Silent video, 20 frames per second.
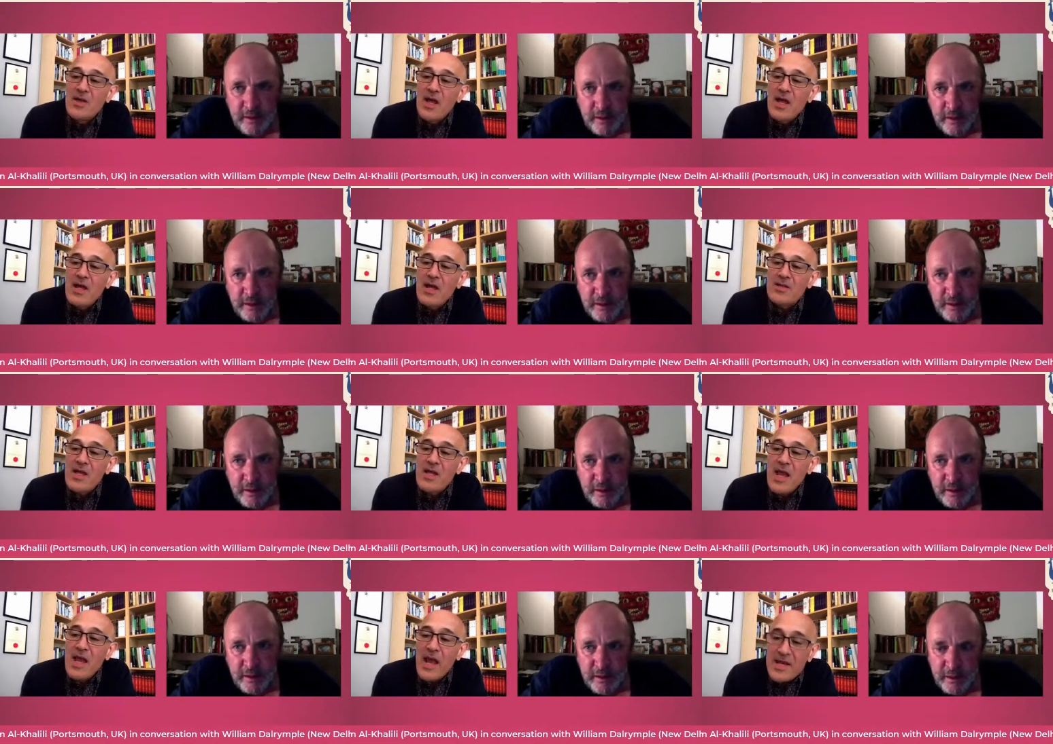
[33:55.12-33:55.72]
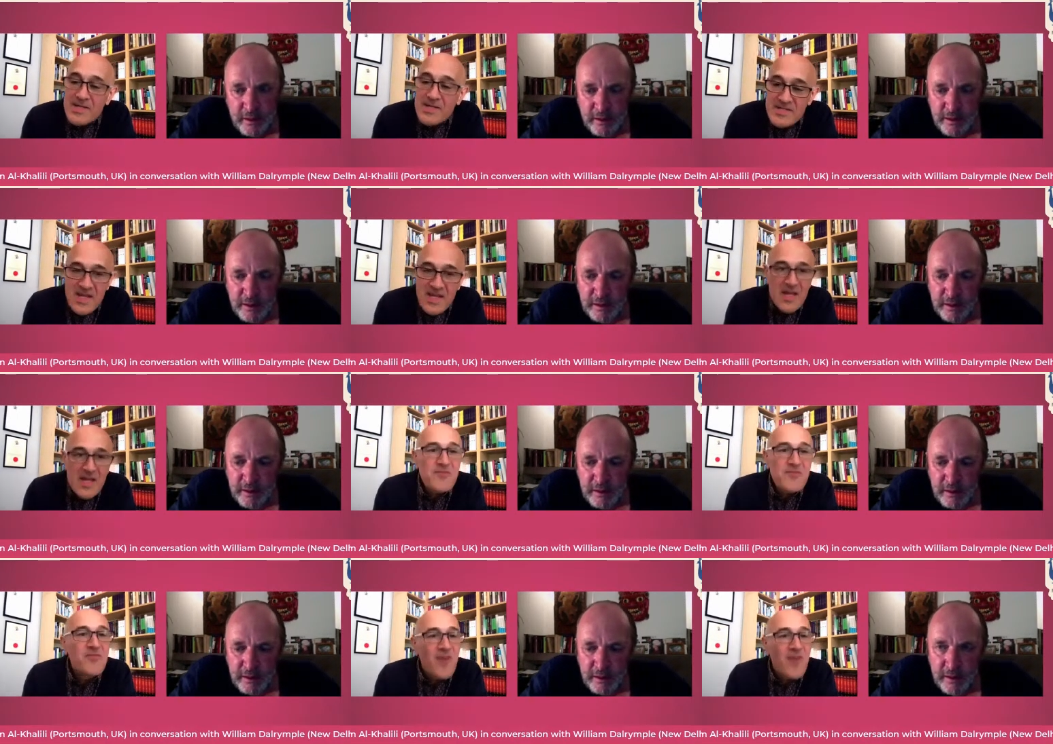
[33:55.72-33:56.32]
Speaker 1: it, it
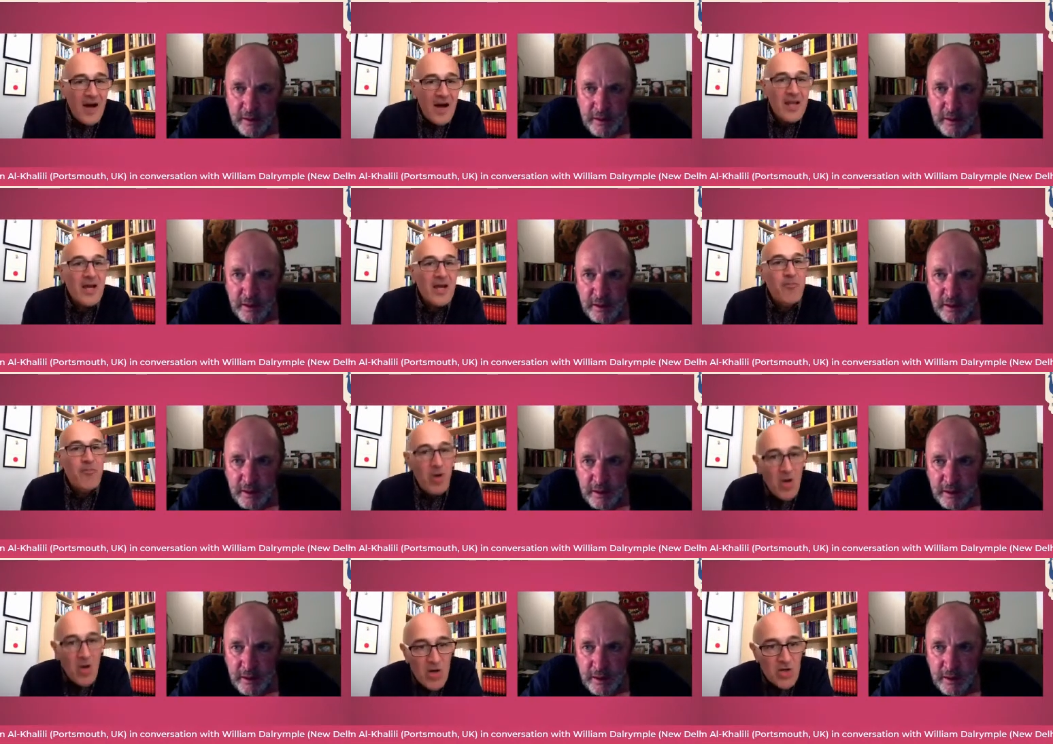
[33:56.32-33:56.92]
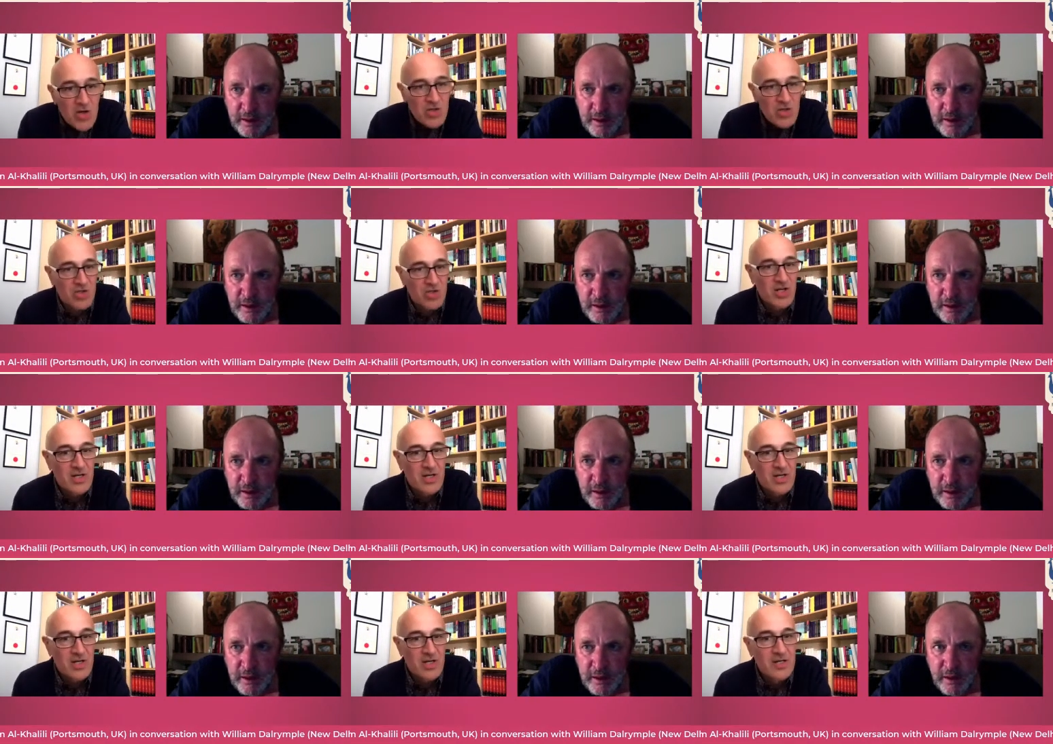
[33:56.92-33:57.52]
did via
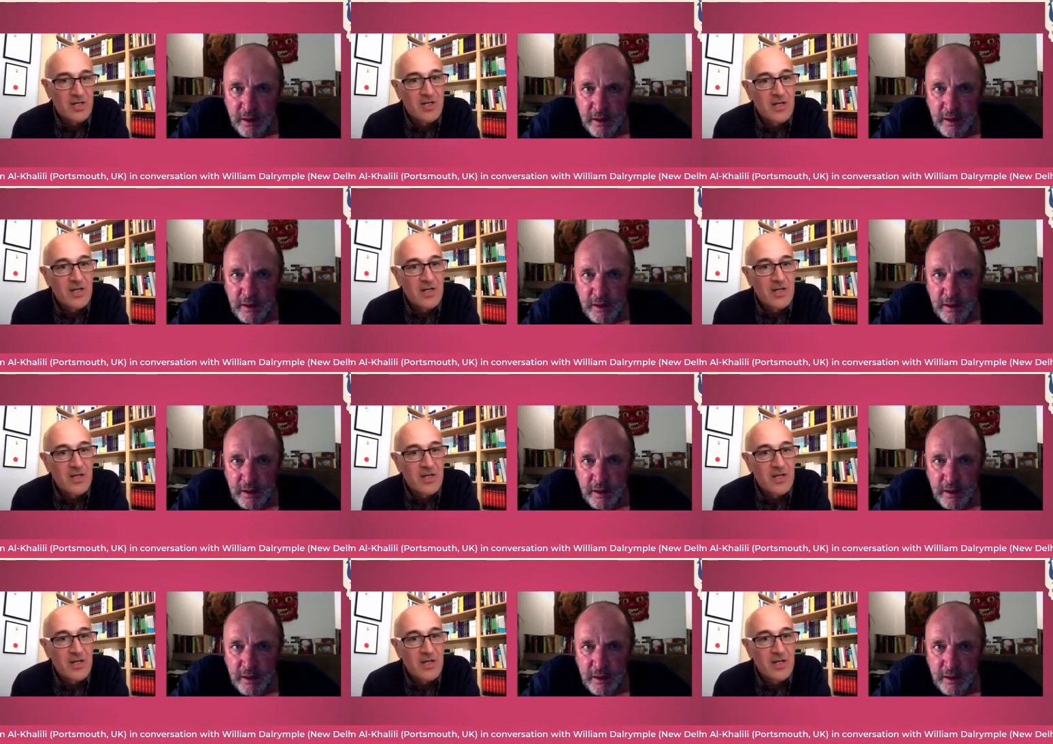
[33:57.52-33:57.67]
Persia.